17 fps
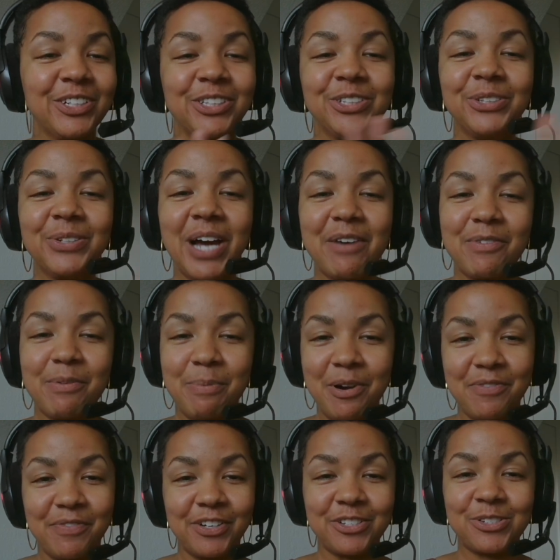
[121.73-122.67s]
you have a
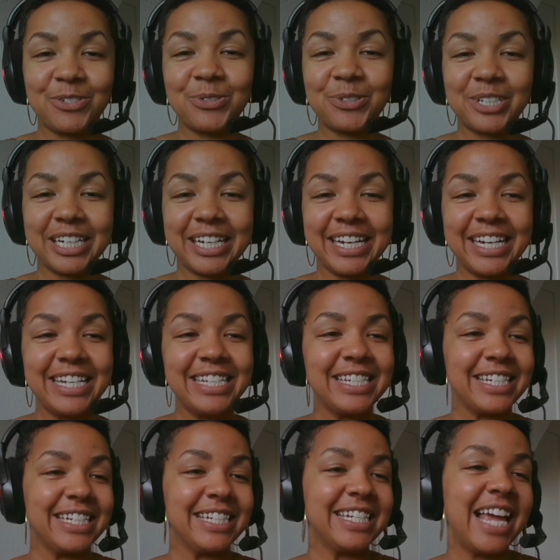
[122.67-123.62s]
perfect story
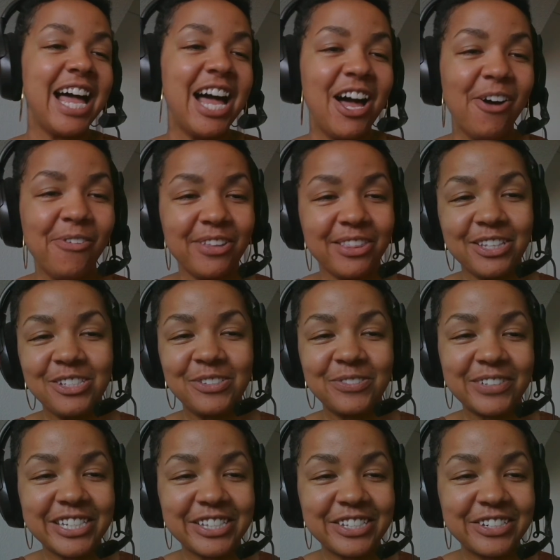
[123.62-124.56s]
to tell with this
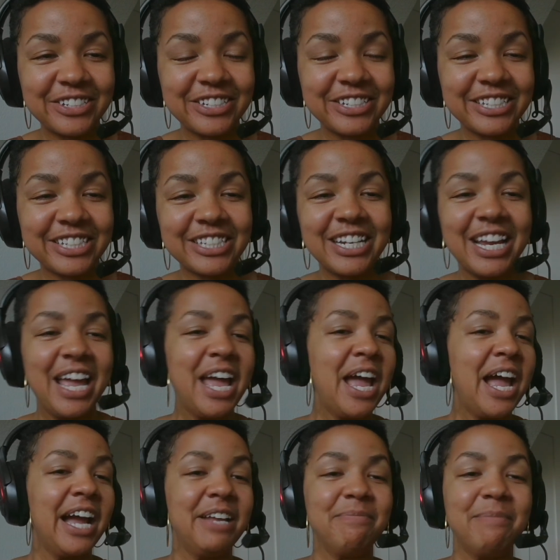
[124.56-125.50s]
research
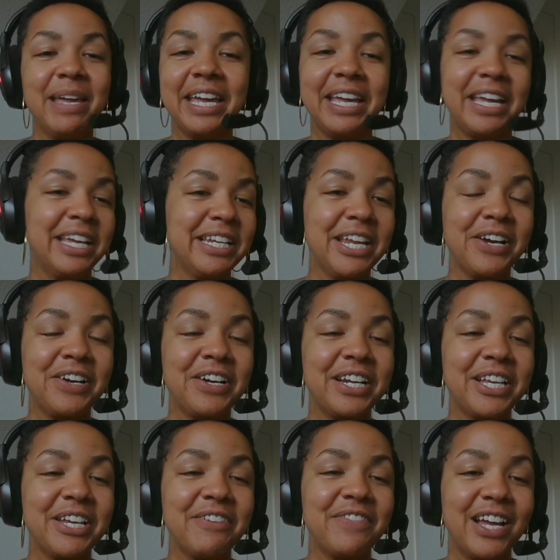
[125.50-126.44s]
and making a
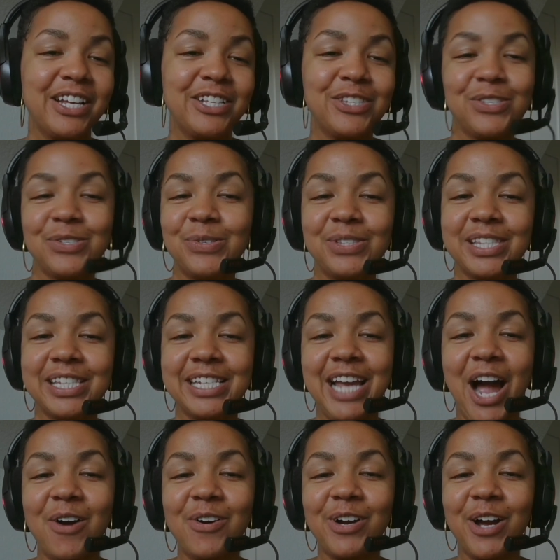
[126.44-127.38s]
narrative that suits the
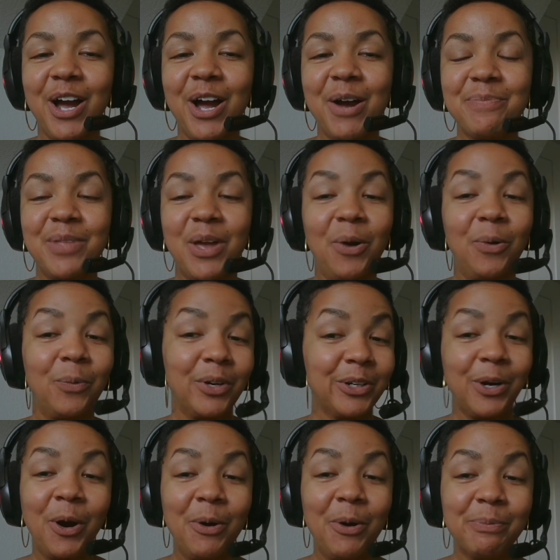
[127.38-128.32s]
outcome that
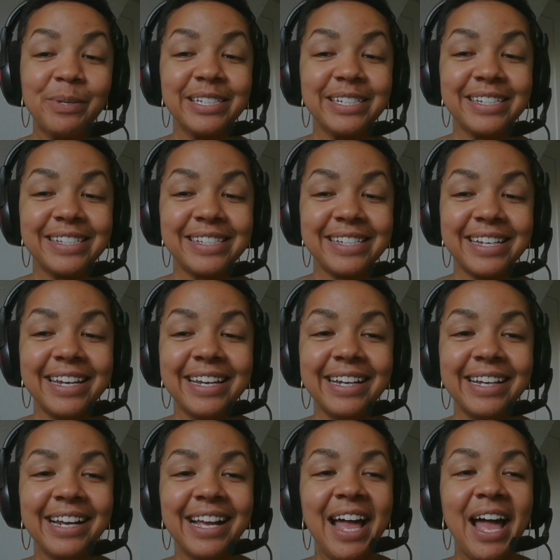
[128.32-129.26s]
we're hoping to
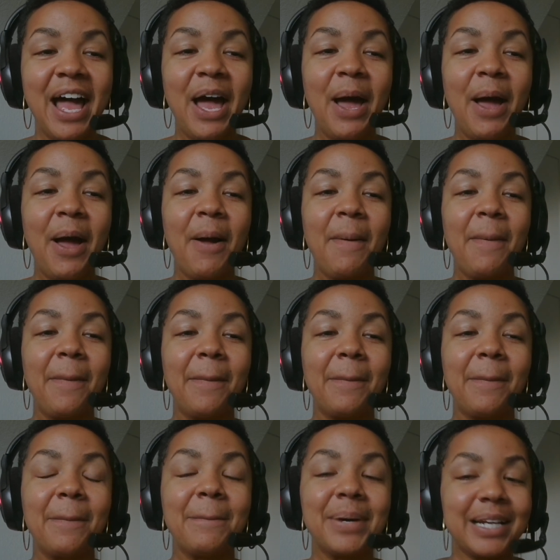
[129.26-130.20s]
see.
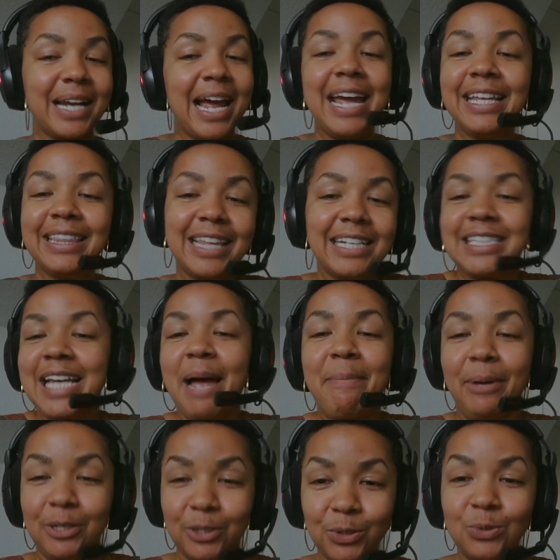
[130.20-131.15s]
But I ain't that
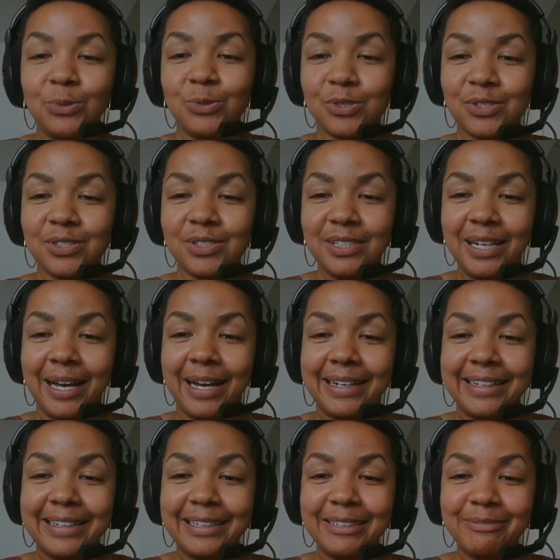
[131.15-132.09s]
type of goose,
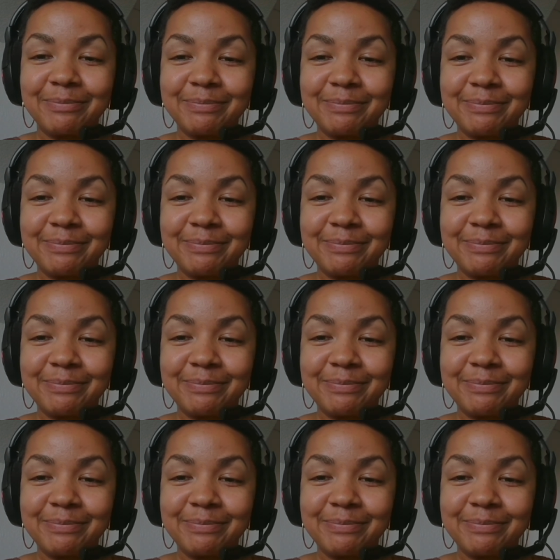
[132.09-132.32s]
honey.